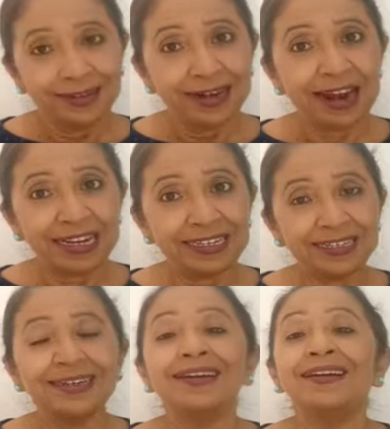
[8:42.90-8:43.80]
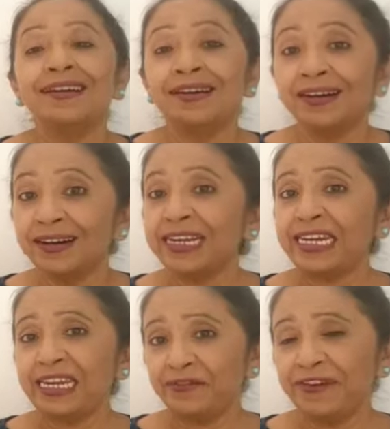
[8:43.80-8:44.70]
Right? Her
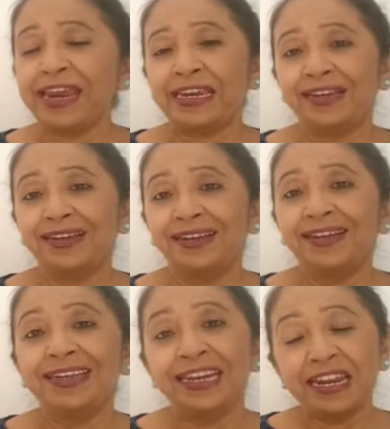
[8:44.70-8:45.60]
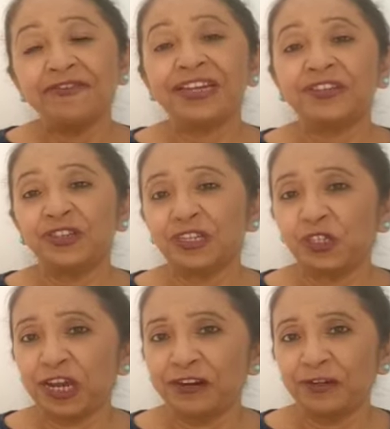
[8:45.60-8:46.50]
leaving. Leaving is the
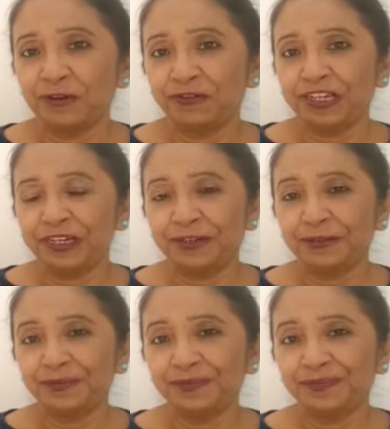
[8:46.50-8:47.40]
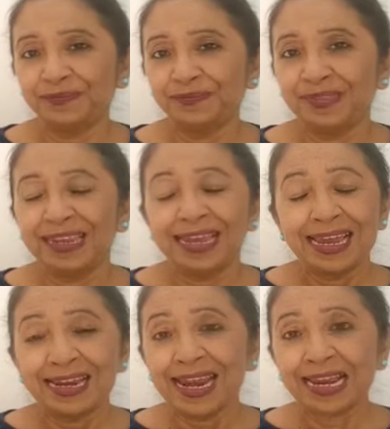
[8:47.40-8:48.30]
gerund over here.
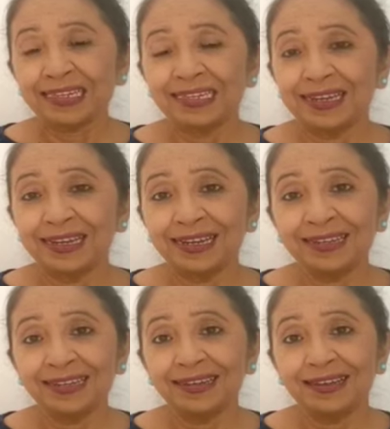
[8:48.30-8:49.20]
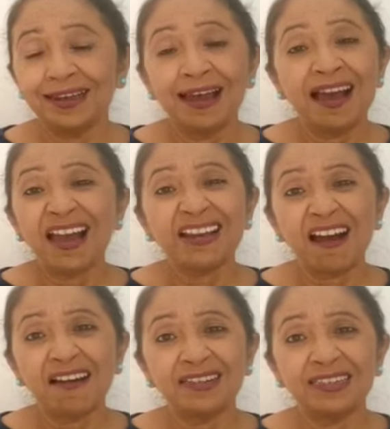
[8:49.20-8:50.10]
Next is, I
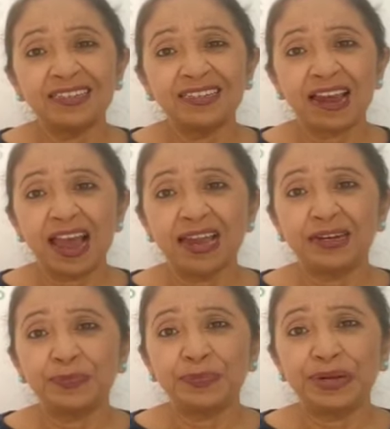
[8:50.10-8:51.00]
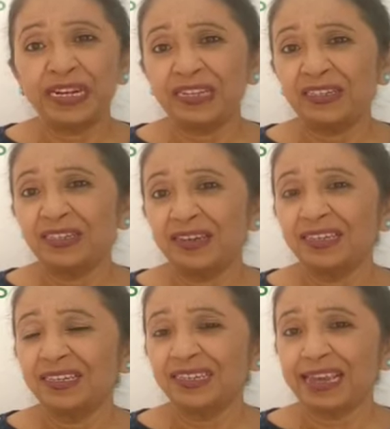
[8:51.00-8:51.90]
can't stand Minnie's
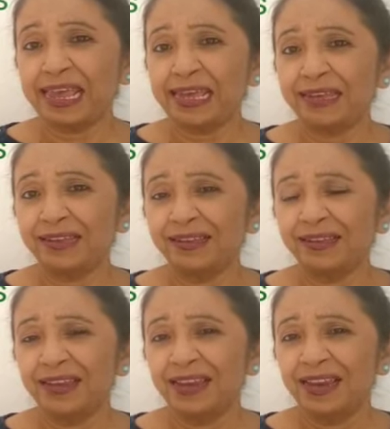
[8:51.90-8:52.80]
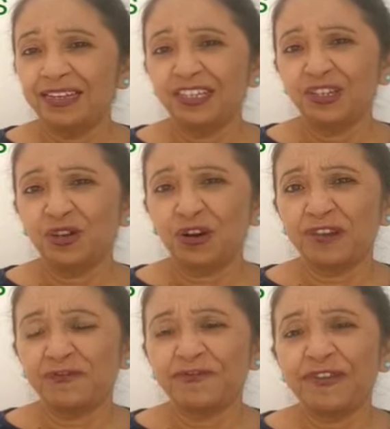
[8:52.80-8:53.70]
singing. She's got
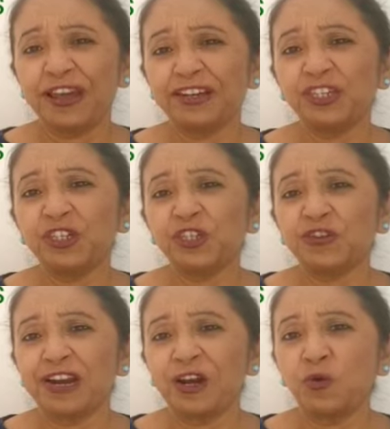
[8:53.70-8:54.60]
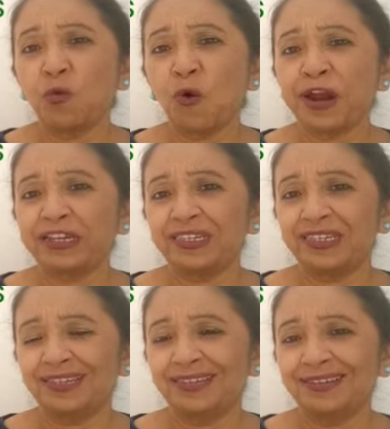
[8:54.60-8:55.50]
a very shrill
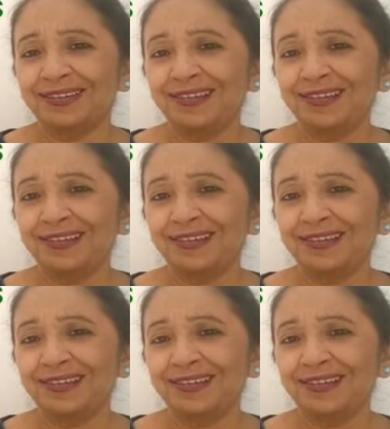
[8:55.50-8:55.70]
voice.